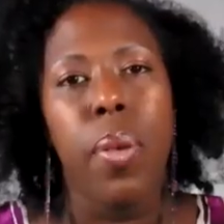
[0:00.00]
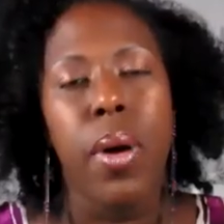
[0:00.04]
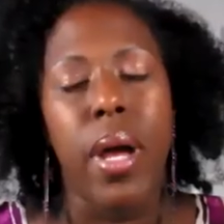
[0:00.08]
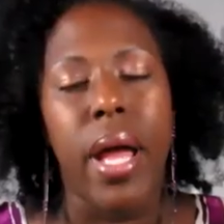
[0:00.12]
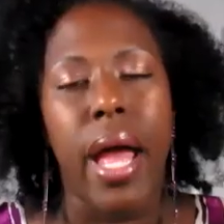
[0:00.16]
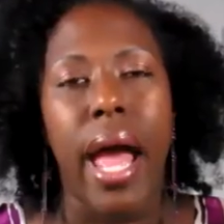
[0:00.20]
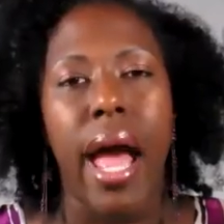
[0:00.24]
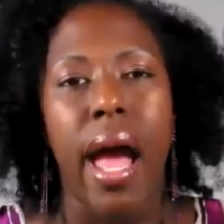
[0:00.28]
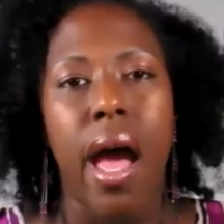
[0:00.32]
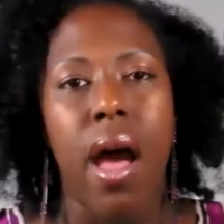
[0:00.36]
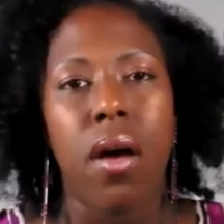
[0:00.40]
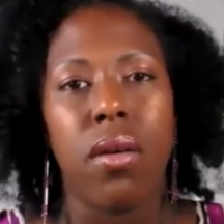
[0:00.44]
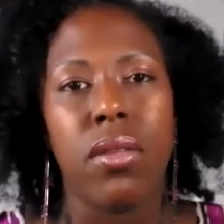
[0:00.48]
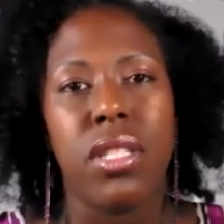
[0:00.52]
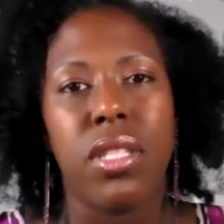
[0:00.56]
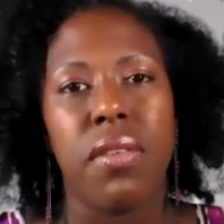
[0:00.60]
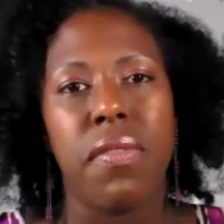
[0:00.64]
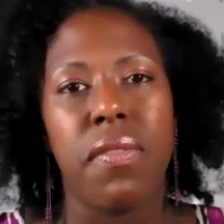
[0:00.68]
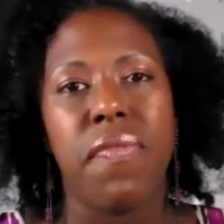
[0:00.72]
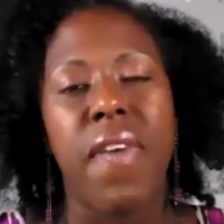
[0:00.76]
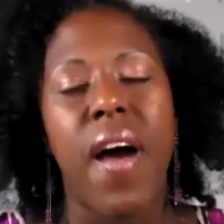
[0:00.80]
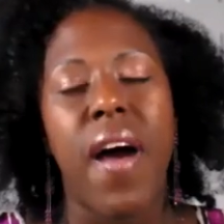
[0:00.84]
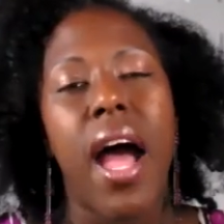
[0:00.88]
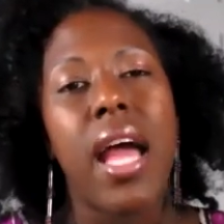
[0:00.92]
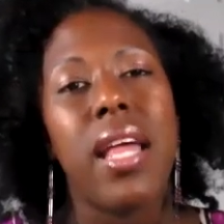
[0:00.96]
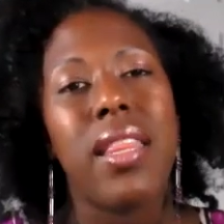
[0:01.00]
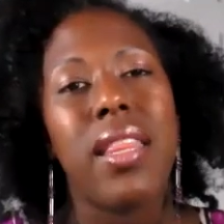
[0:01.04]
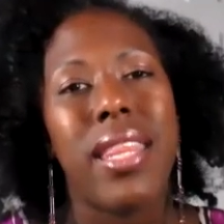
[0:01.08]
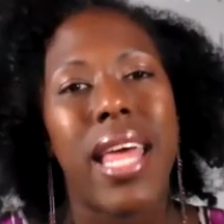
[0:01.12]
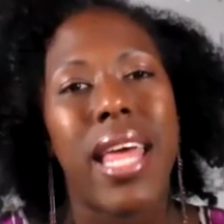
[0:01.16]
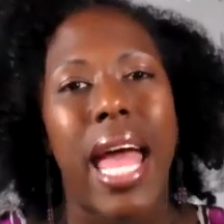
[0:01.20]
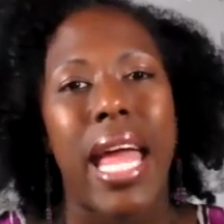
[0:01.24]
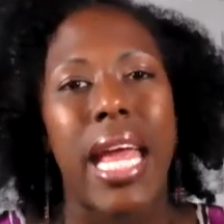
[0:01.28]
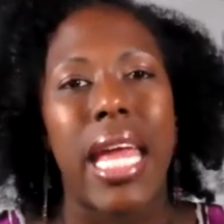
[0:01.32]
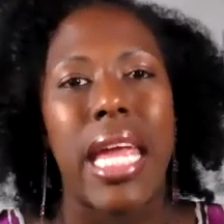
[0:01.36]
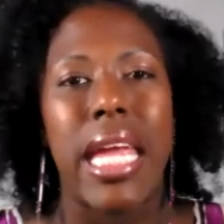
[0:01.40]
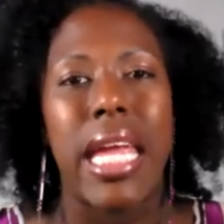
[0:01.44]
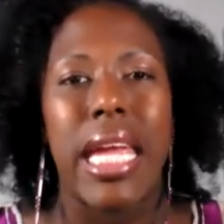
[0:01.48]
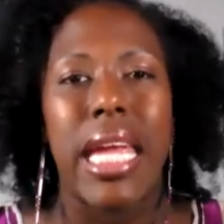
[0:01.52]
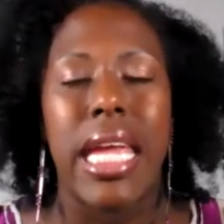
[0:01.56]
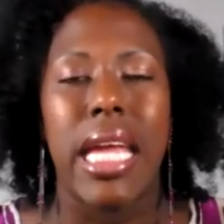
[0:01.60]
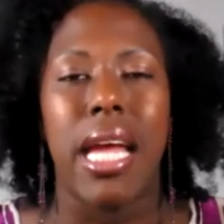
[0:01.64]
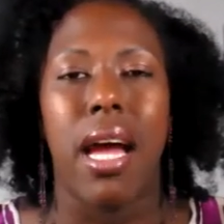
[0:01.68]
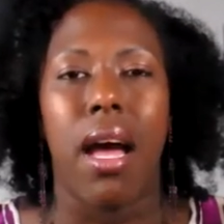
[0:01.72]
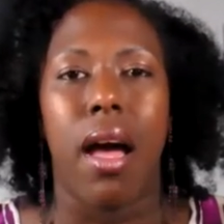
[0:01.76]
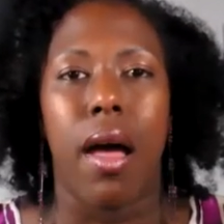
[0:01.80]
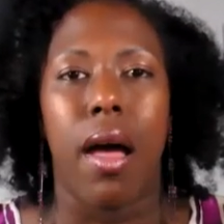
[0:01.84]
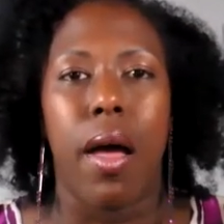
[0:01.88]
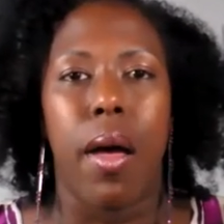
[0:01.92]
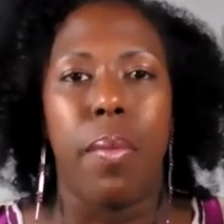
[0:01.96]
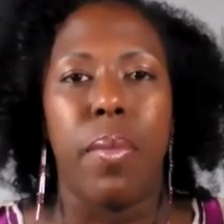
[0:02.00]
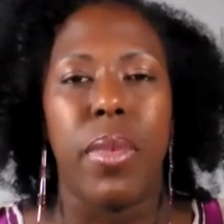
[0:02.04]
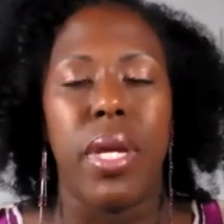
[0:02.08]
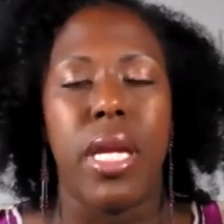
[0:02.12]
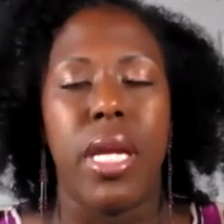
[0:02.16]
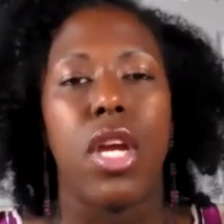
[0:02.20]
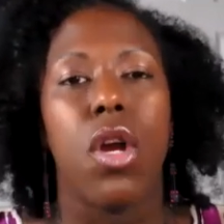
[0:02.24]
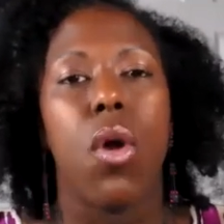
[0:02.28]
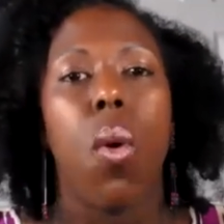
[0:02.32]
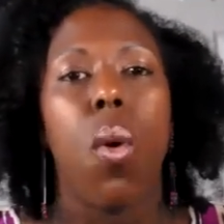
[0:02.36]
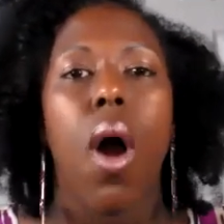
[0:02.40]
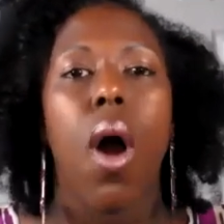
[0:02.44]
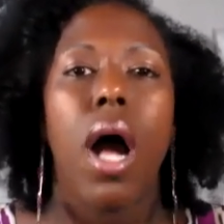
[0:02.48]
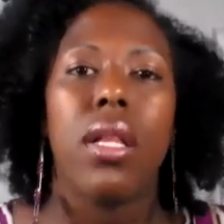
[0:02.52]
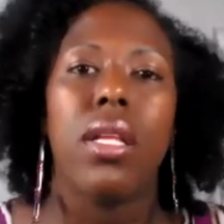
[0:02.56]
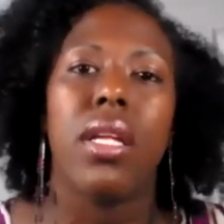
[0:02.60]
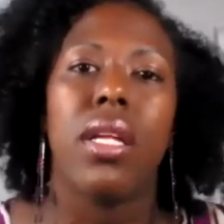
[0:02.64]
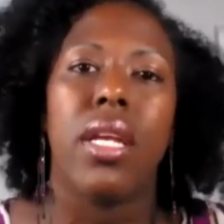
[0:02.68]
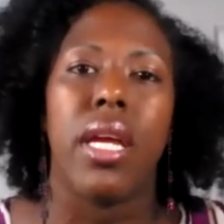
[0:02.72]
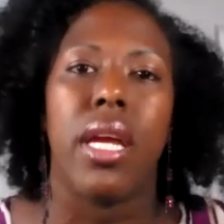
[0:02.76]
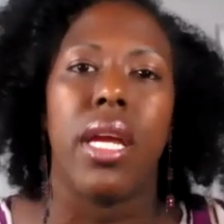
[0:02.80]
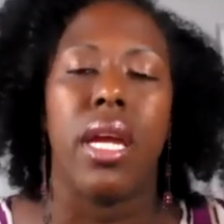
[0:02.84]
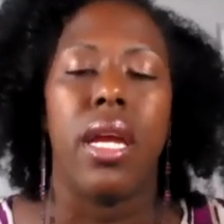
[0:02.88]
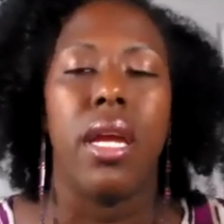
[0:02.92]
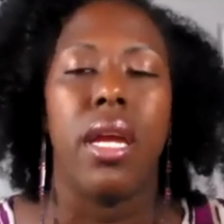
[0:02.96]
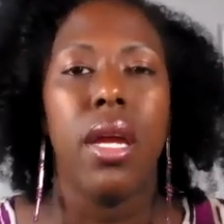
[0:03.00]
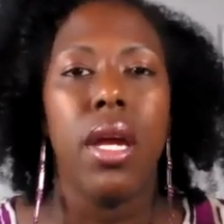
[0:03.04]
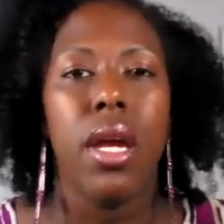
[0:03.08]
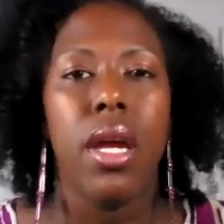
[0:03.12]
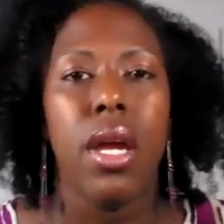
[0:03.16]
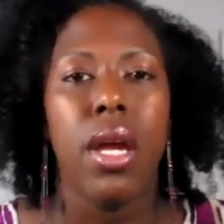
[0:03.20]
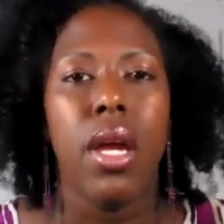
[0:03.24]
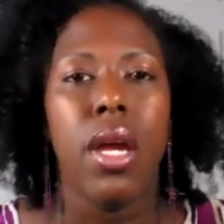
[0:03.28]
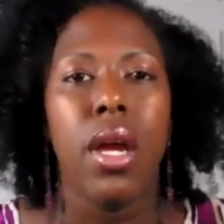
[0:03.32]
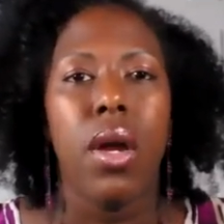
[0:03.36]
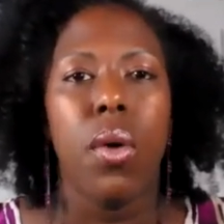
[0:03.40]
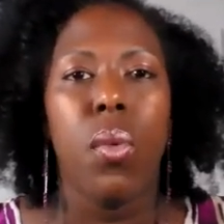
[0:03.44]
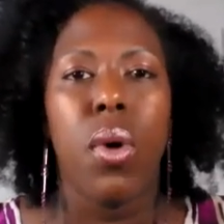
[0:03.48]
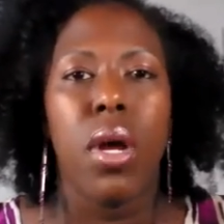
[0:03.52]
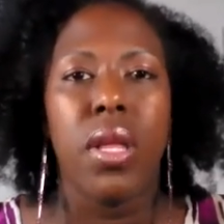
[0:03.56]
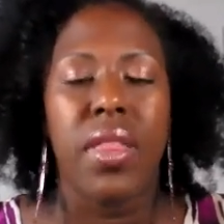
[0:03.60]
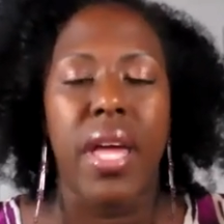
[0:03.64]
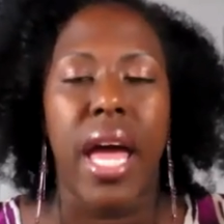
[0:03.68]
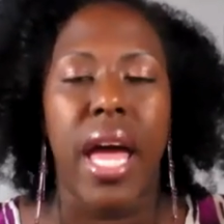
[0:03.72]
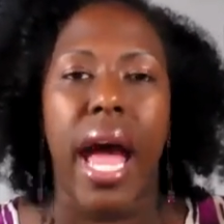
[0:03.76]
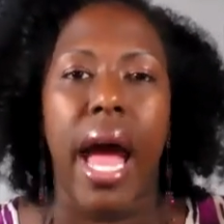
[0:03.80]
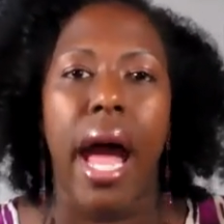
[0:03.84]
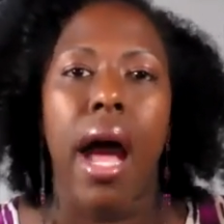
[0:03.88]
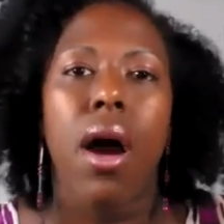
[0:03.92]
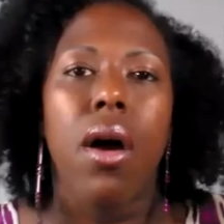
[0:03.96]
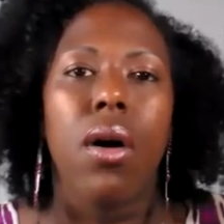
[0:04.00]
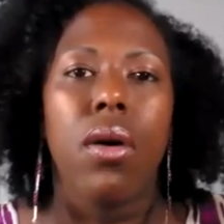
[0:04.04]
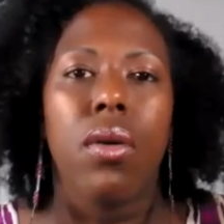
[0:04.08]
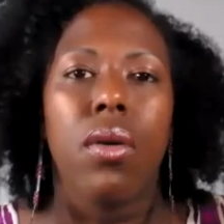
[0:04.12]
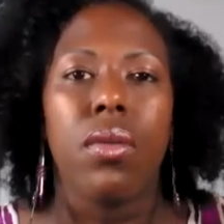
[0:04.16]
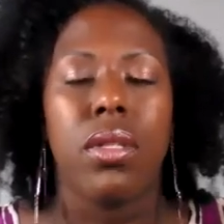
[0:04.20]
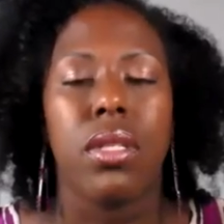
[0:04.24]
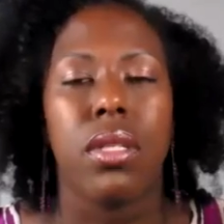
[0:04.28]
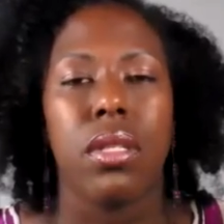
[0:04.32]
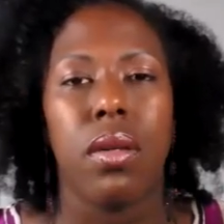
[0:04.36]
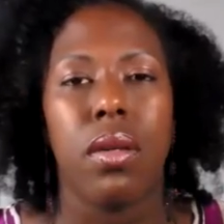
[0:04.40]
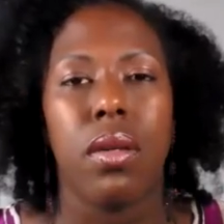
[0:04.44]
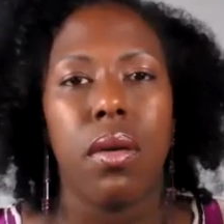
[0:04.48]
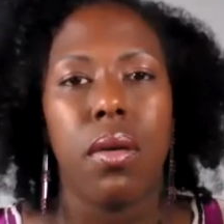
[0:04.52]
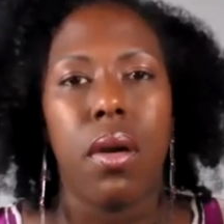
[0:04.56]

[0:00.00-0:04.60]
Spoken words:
but how to find that equality without